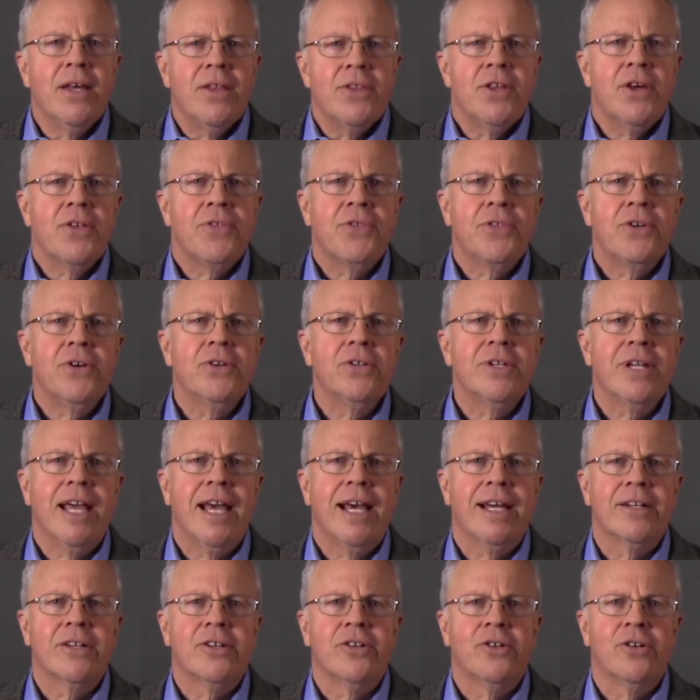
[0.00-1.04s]
The third
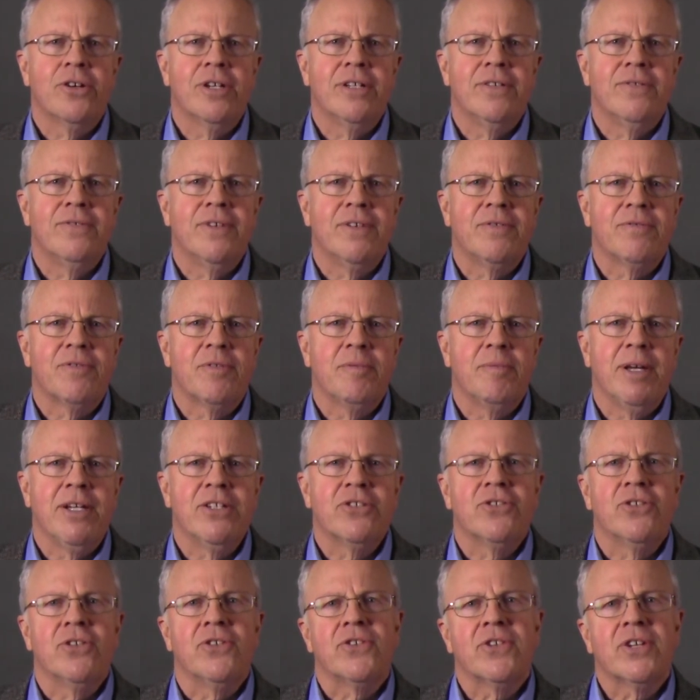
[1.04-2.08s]
category of
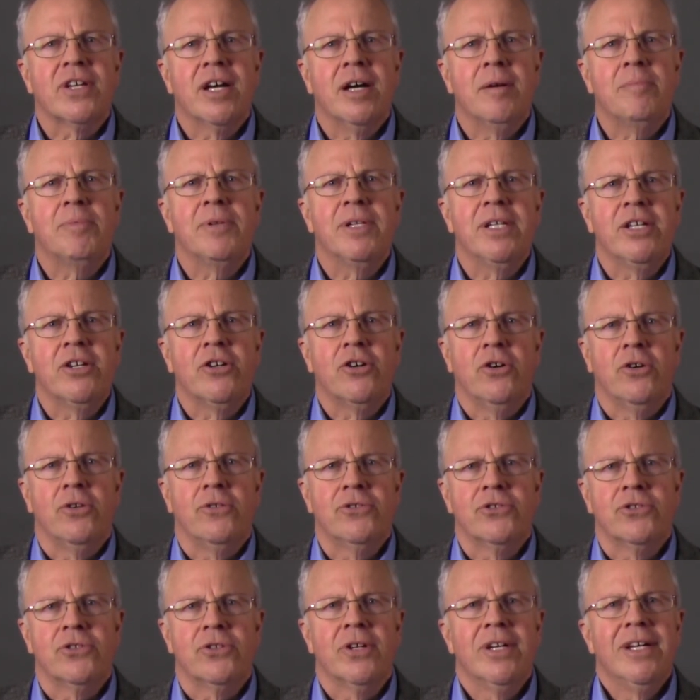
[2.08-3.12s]
information is company
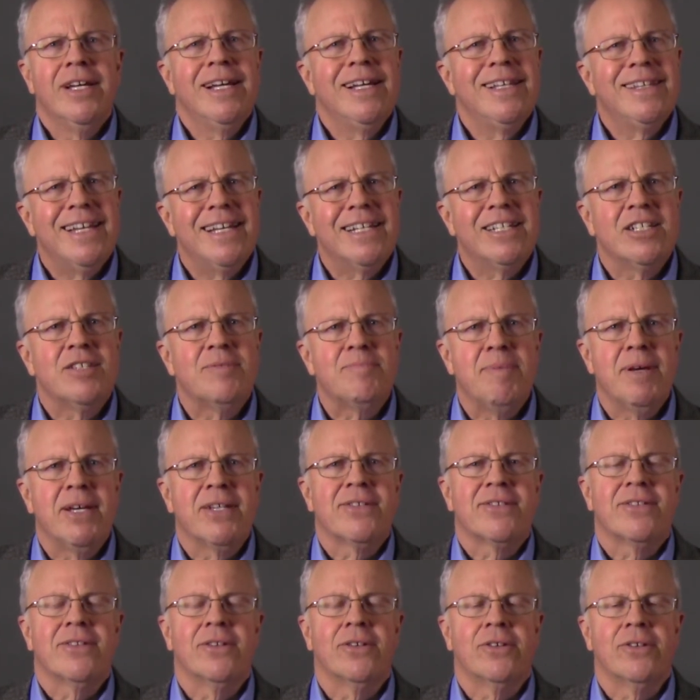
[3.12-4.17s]
culture. That is
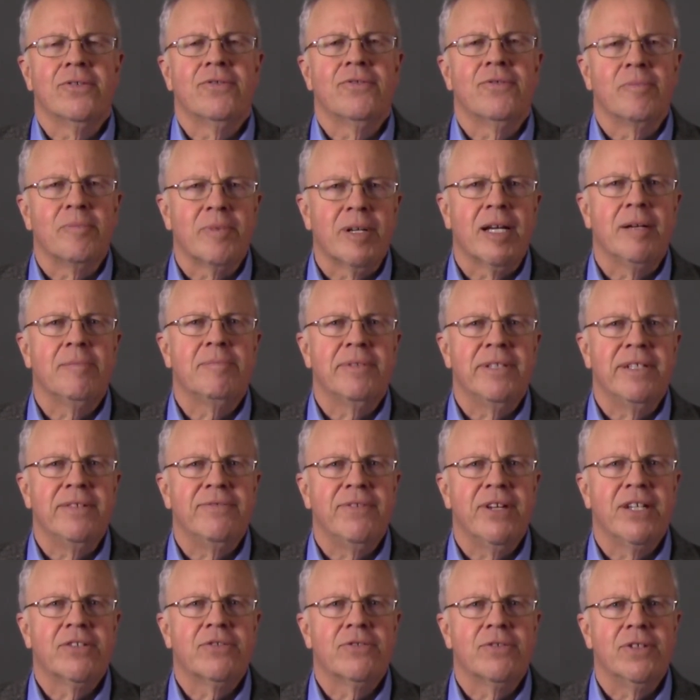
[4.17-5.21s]
best learned from company
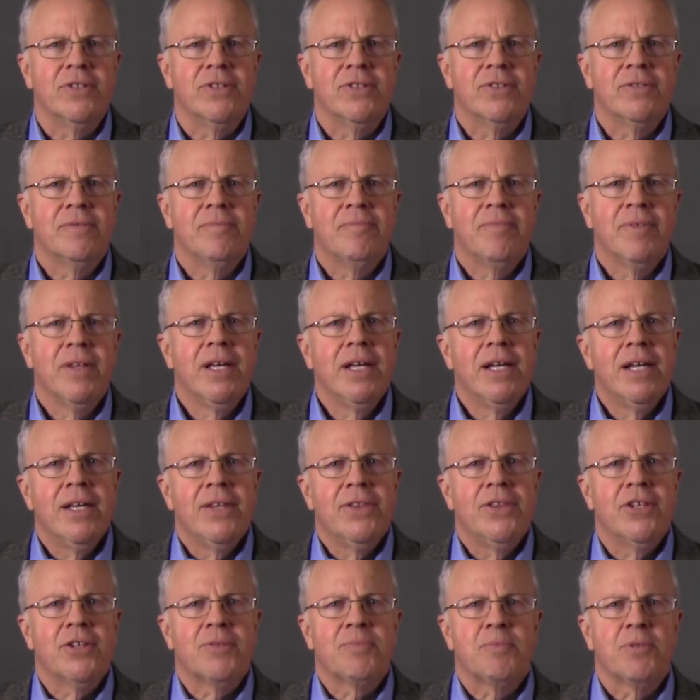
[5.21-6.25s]
veterans.
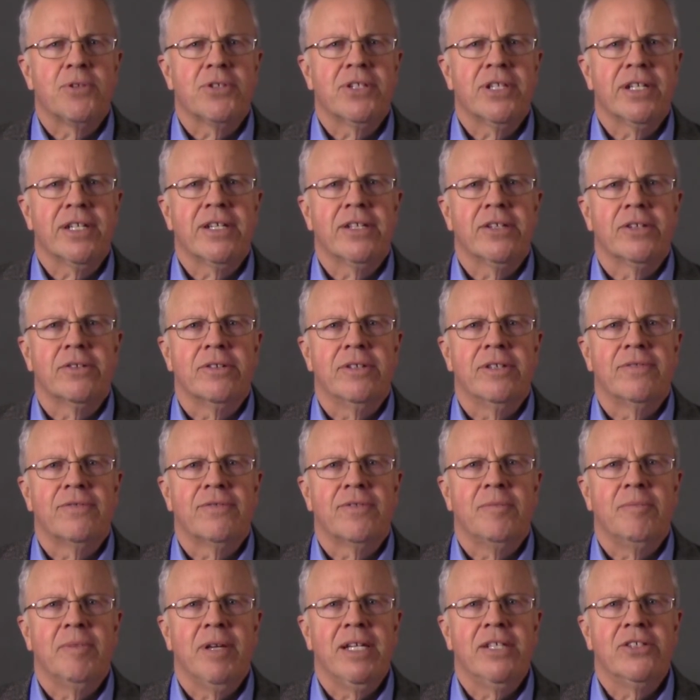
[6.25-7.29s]
This particular
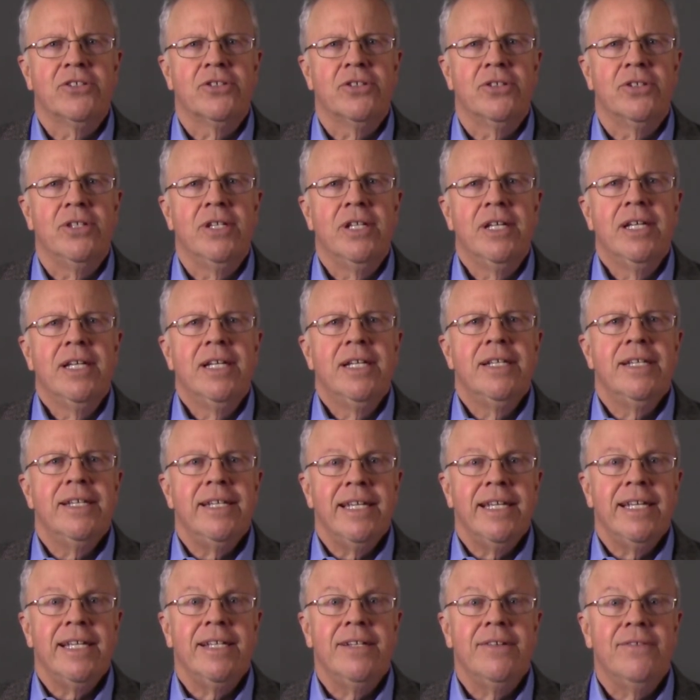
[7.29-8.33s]
information
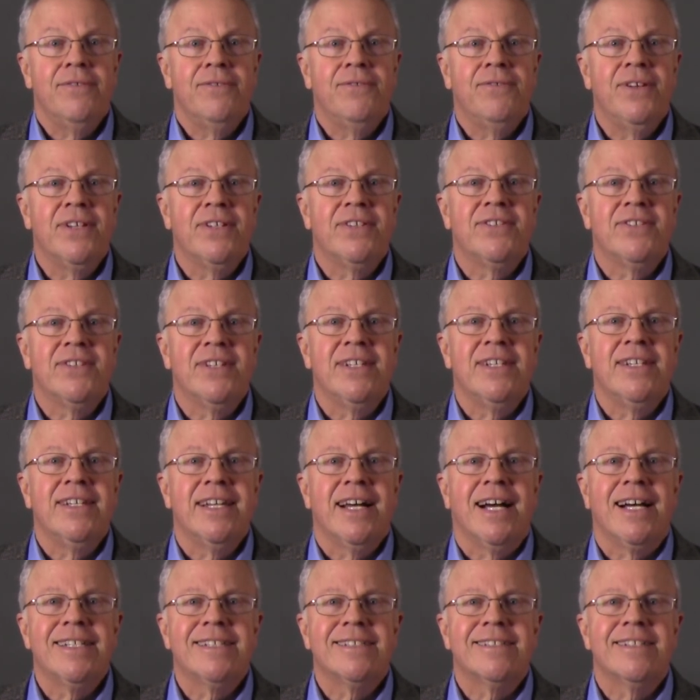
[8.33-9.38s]
need fits in
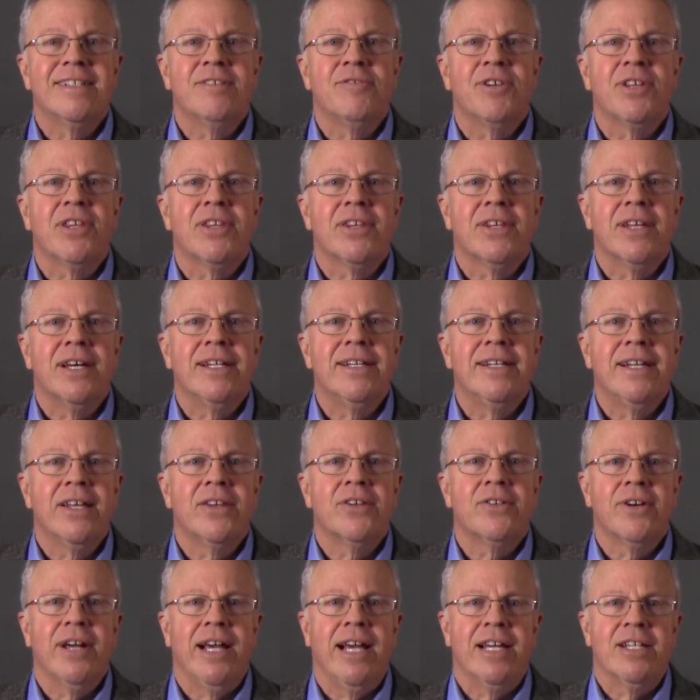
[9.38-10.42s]
nicely with
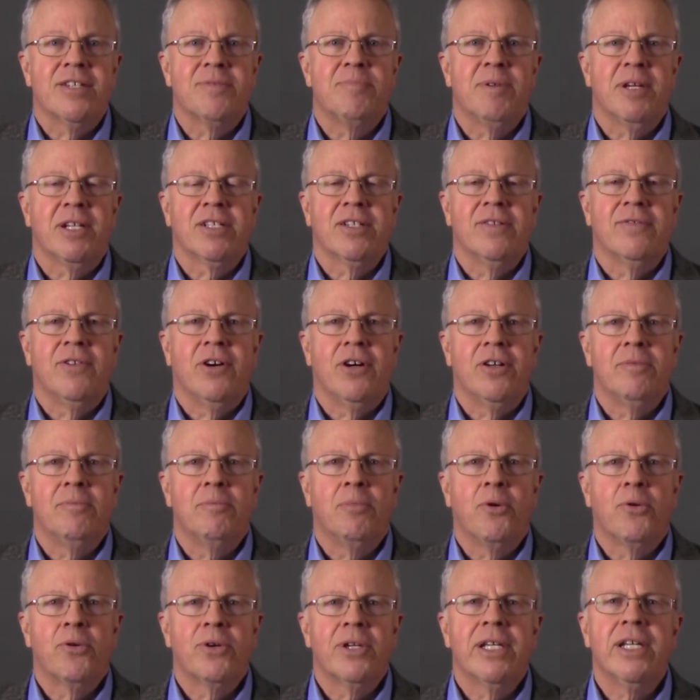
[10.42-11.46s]
another aspect of
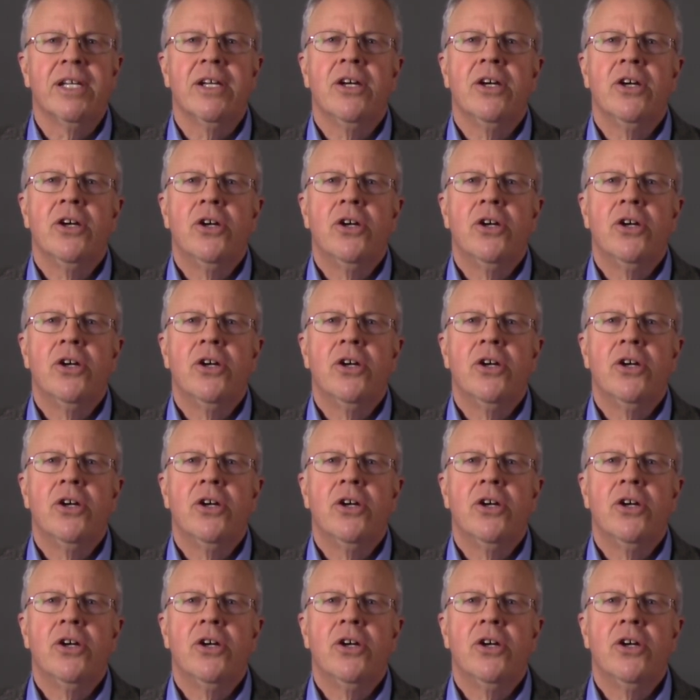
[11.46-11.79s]
onboarding,